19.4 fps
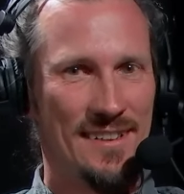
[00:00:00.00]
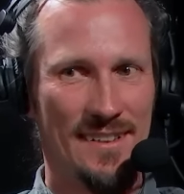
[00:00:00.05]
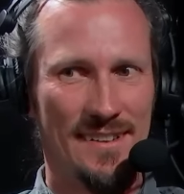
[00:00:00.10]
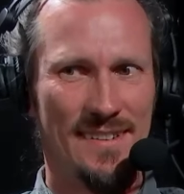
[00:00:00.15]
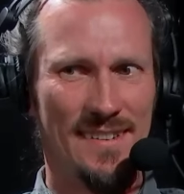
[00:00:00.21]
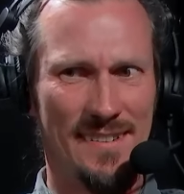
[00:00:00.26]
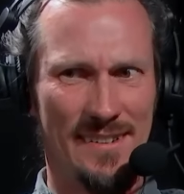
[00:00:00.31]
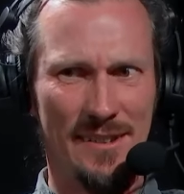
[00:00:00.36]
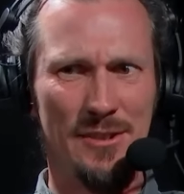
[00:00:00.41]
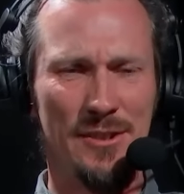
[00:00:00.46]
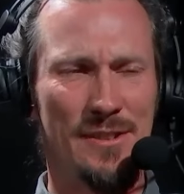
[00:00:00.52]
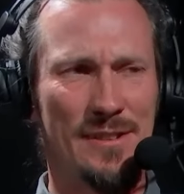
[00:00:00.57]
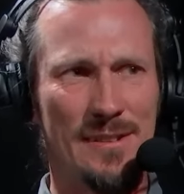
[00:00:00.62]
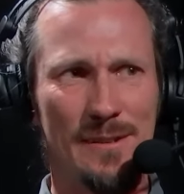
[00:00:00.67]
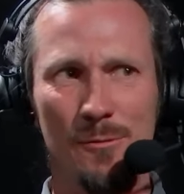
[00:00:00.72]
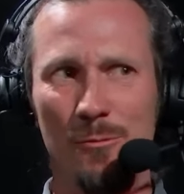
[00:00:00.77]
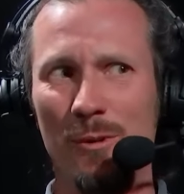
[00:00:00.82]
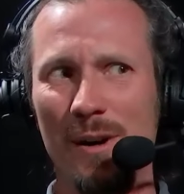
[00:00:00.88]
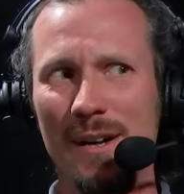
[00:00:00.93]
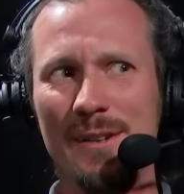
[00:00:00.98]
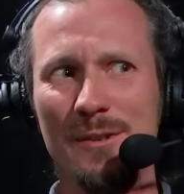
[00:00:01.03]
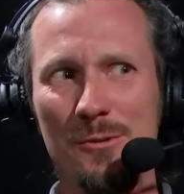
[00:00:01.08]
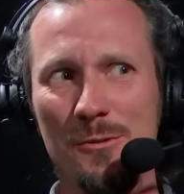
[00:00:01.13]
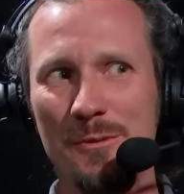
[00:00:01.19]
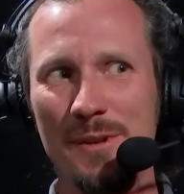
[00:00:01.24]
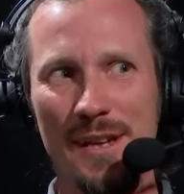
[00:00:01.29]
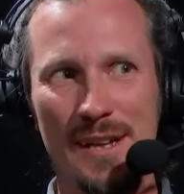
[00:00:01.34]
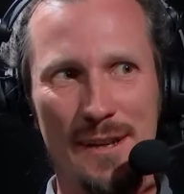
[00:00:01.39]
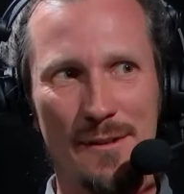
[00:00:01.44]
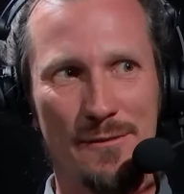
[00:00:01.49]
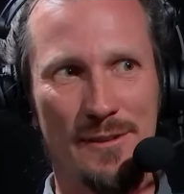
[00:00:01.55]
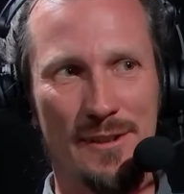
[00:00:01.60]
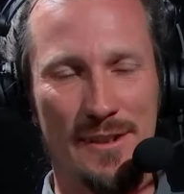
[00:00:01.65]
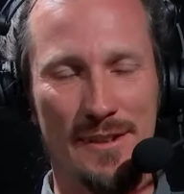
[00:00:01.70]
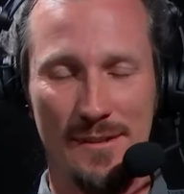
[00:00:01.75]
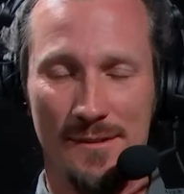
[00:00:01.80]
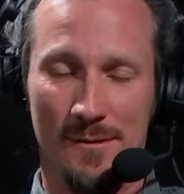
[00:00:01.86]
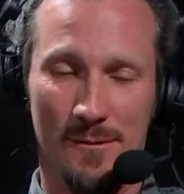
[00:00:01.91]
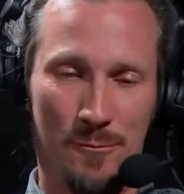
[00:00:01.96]
It's digital. Why do we have
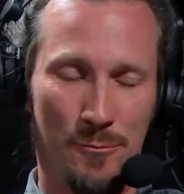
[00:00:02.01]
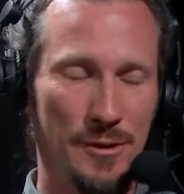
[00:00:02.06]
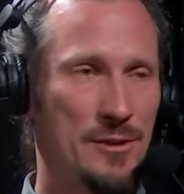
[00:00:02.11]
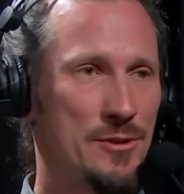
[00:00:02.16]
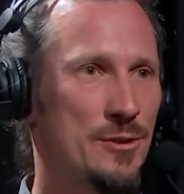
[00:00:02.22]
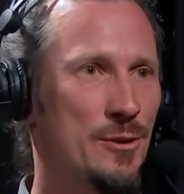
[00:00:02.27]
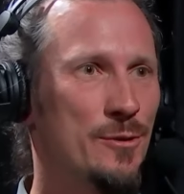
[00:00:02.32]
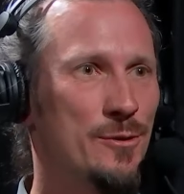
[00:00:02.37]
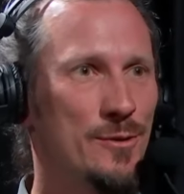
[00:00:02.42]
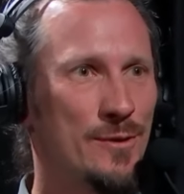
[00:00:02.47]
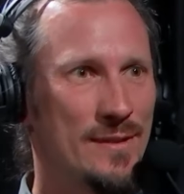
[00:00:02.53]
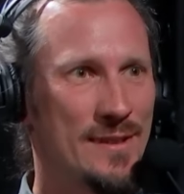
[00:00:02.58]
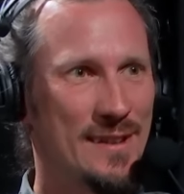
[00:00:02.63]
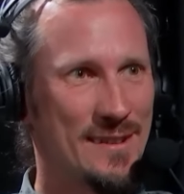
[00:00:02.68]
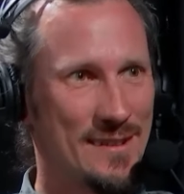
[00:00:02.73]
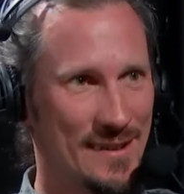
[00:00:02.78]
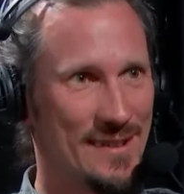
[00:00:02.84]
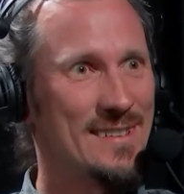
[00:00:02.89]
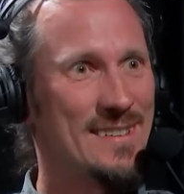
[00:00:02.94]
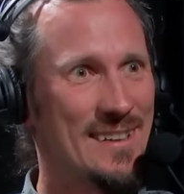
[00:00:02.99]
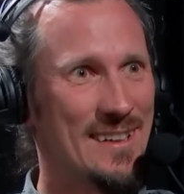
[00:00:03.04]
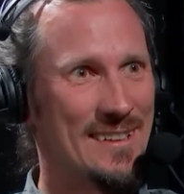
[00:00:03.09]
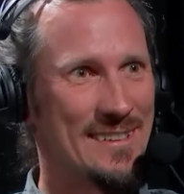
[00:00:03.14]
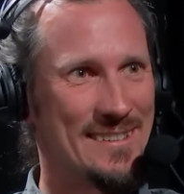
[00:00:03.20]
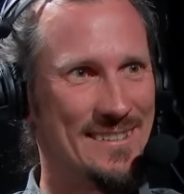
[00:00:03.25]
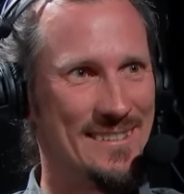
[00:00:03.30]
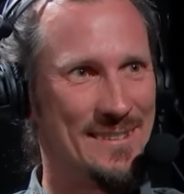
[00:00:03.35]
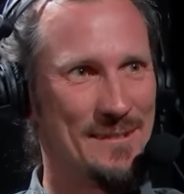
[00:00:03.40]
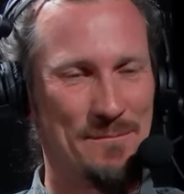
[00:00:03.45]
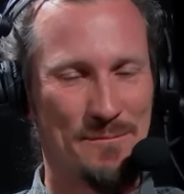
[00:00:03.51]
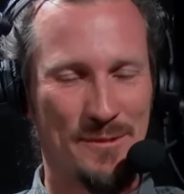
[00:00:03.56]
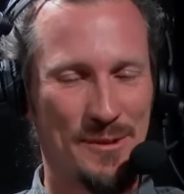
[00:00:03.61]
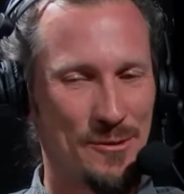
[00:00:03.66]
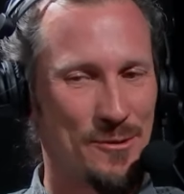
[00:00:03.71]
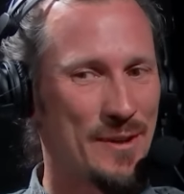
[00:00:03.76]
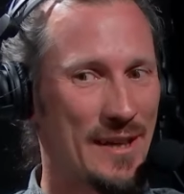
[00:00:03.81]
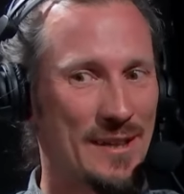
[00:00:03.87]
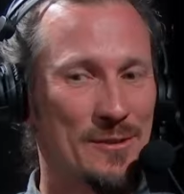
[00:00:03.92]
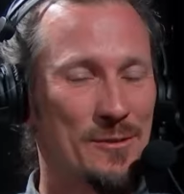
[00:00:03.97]
that? We chose that it is like that.
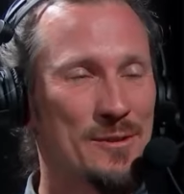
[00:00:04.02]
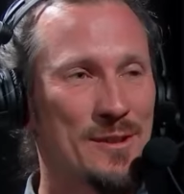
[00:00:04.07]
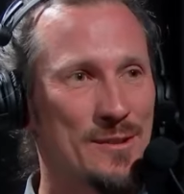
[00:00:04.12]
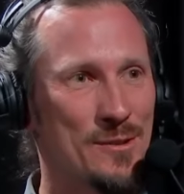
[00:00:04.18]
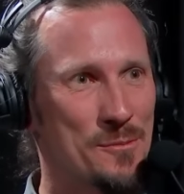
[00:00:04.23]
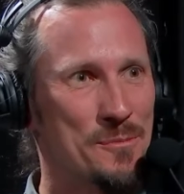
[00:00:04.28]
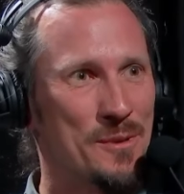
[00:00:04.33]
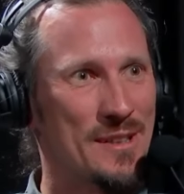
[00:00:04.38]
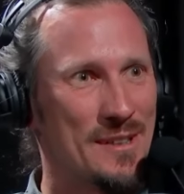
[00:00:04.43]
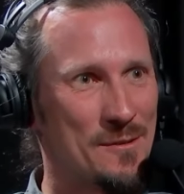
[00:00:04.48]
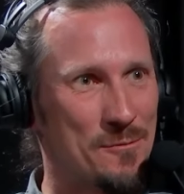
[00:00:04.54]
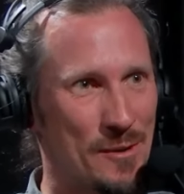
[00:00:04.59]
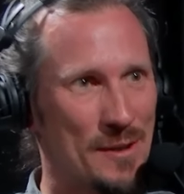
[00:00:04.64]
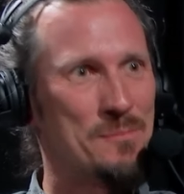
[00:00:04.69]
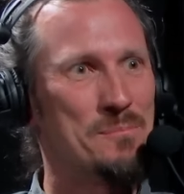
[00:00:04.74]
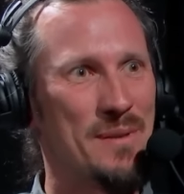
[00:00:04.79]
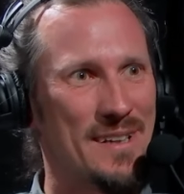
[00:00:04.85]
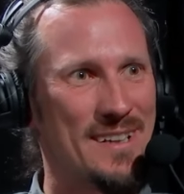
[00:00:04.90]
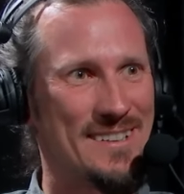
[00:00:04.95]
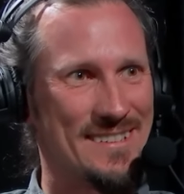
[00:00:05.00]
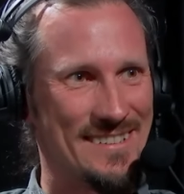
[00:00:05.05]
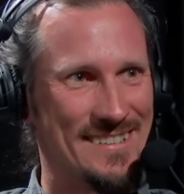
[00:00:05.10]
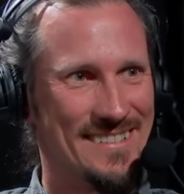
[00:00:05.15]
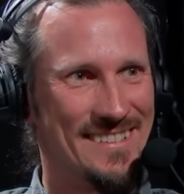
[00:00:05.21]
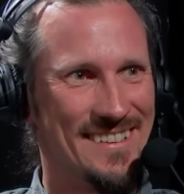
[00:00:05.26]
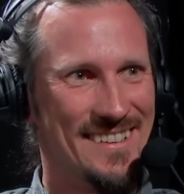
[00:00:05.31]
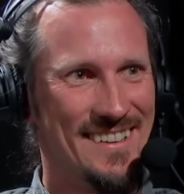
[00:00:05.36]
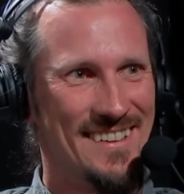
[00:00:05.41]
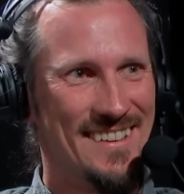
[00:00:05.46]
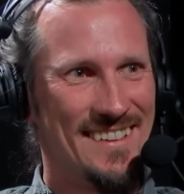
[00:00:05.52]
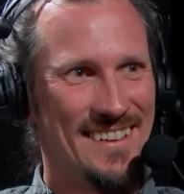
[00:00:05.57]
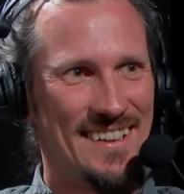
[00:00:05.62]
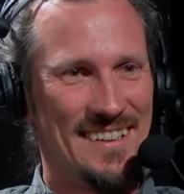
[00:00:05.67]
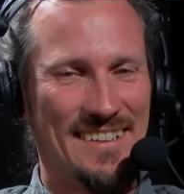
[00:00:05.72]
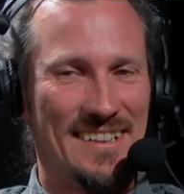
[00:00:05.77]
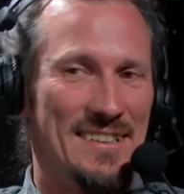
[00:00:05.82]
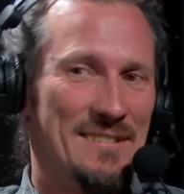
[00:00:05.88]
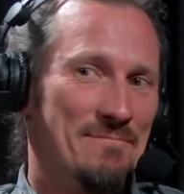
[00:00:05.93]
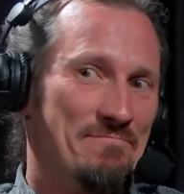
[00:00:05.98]
You can only submit at one party.
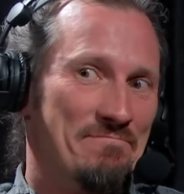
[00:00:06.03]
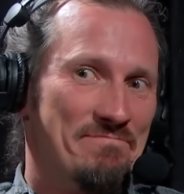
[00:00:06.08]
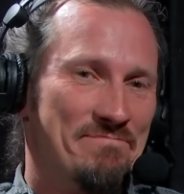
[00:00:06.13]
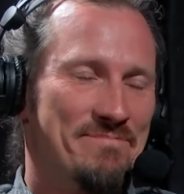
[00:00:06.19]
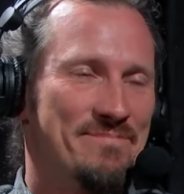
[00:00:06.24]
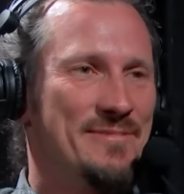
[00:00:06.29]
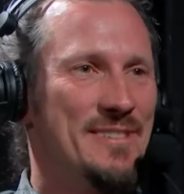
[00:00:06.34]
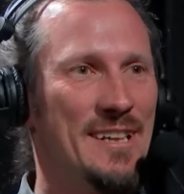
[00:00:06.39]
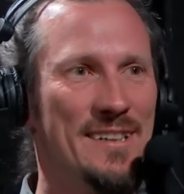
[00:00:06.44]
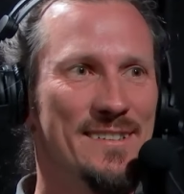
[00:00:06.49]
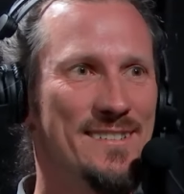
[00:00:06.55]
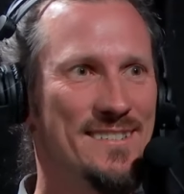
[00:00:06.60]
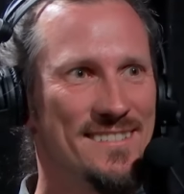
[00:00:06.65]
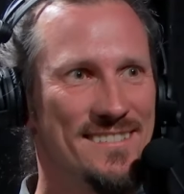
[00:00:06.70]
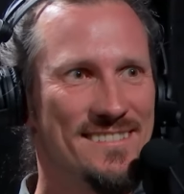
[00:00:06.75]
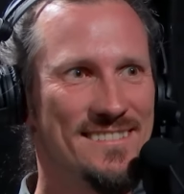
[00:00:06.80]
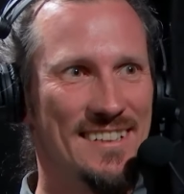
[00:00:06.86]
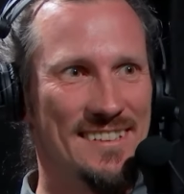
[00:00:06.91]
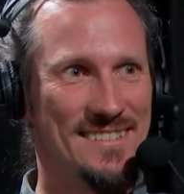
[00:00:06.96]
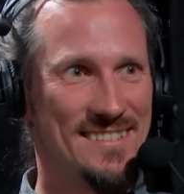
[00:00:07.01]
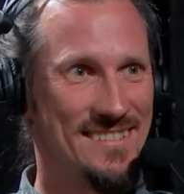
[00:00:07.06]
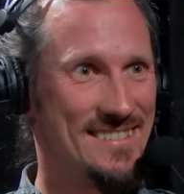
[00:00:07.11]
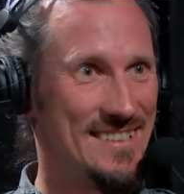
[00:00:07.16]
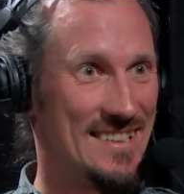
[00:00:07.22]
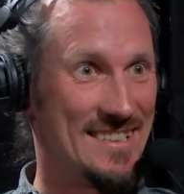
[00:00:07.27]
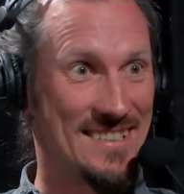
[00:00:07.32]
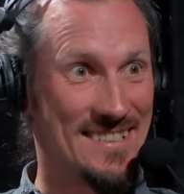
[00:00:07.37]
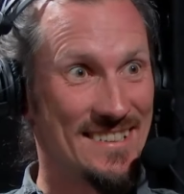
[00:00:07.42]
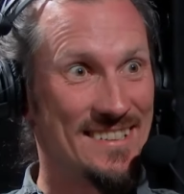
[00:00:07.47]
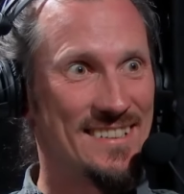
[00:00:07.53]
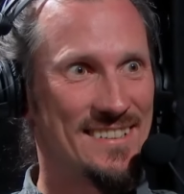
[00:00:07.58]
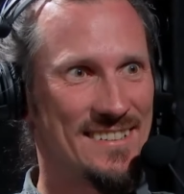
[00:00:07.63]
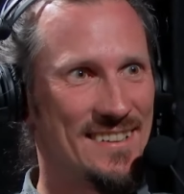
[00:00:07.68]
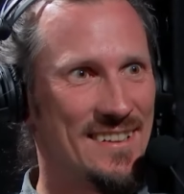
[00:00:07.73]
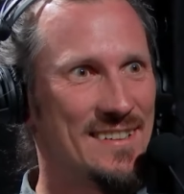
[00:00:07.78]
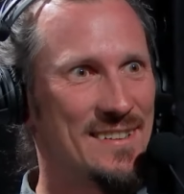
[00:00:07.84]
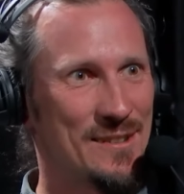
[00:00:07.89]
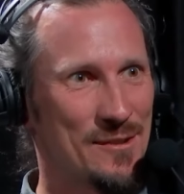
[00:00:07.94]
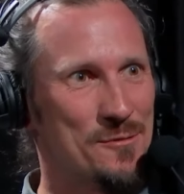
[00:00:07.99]
And then, yes, that's it.
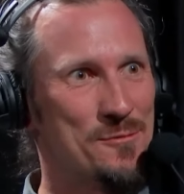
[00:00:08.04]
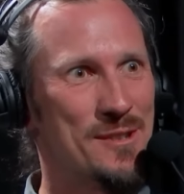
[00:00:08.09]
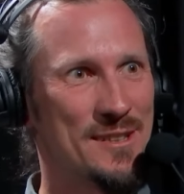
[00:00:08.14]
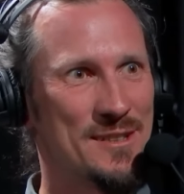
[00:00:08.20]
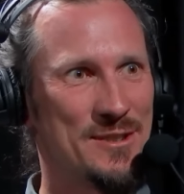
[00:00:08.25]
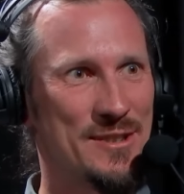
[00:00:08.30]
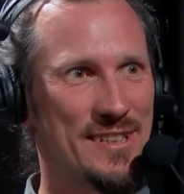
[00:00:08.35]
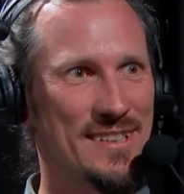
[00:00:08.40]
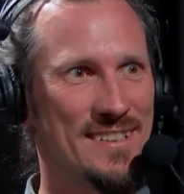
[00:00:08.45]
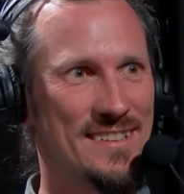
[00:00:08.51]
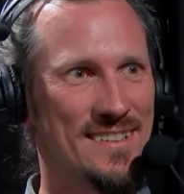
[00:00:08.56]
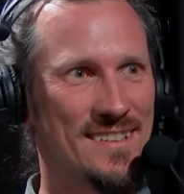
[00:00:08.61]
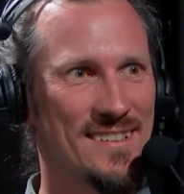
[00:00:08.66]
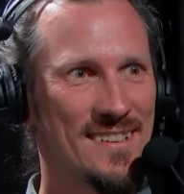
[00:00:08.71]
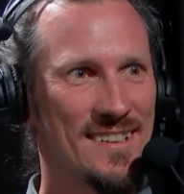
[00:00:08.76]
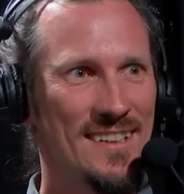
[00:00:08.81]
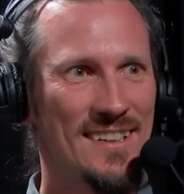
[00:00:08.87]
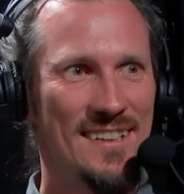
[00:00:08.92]
That's your one chance.